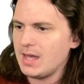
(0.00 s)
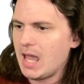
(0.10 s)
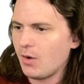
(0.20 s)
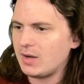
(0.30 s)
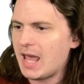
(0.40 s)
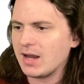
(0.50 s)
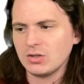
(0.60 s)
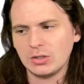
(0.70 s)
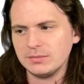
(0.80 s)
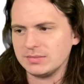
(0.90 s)

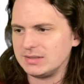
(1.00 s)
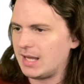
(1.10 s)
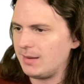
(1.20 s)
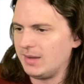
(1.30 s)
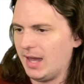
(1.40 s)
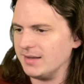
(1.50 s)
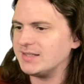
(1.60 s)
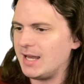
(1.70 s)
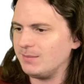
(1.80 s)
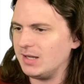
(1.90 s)
Aerodactyl, same. Yeah,
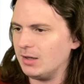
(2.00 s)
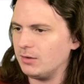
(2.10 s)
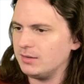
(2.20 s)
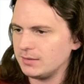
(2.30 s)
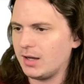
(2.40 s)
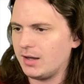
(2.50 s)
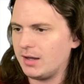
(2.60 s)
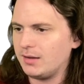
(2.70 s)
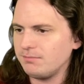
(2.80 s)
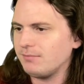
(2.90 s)
same deal.
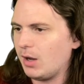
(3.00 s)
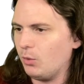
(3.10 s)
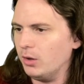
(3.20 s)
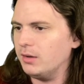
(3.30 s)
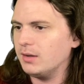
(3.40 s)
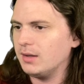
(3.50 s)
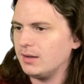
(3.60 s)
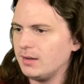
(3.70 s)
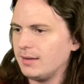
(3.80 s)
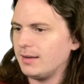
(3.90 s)
Uh-huh. I would.
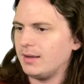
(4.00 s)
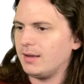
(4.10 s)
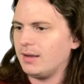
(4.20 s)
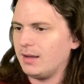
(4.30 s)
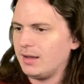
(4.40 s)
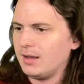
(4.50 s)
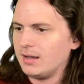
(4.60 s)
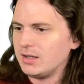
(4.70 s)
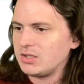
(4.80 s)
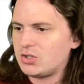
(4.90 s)

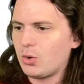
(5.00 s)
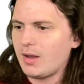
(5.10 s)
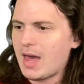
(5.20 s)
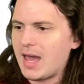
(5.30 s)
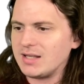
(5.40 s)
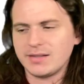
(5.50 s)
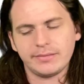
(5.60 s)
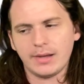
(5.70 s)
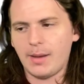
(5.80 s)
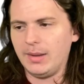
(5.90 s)
Snorlax,
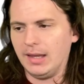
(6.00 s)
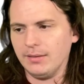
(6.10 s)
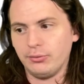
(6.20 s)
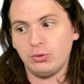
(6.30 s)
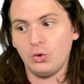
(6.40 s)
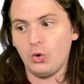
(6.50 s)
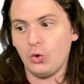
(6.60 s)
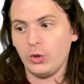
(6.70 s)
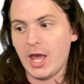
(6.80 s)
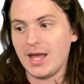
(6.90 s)
I mean,
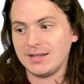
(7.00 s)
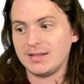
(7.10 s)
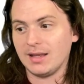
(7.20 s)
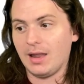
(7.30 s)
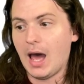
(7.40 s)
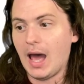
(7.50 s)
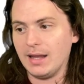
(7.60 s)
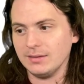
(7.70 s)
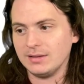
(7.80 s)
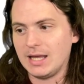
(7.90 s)
whew, that's a lot.
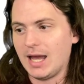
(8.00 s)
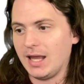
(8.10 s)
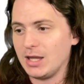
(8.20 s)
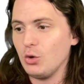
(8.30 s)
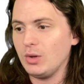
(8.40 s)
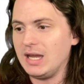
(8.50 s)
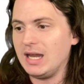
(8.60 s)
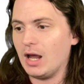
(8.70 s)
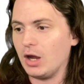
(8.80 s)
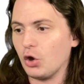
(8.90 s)
That you need
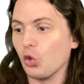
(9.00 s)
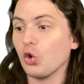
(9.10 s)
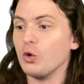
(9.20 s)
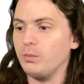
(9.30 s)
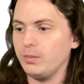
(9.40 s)
a group.